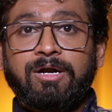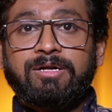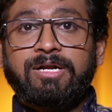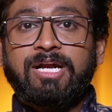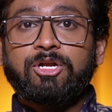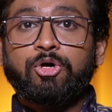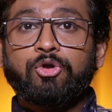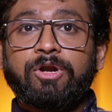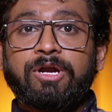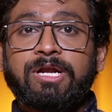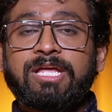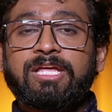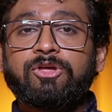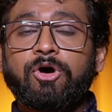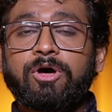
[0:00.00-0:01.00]

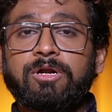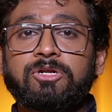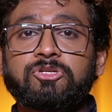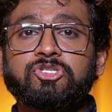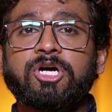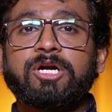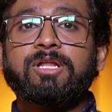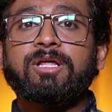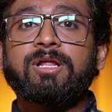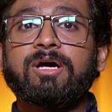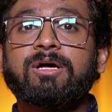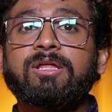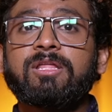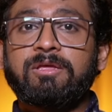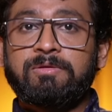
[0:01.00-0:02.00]
deteriorating your Jathar
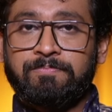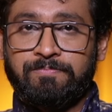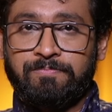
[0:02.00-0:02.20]
Agni.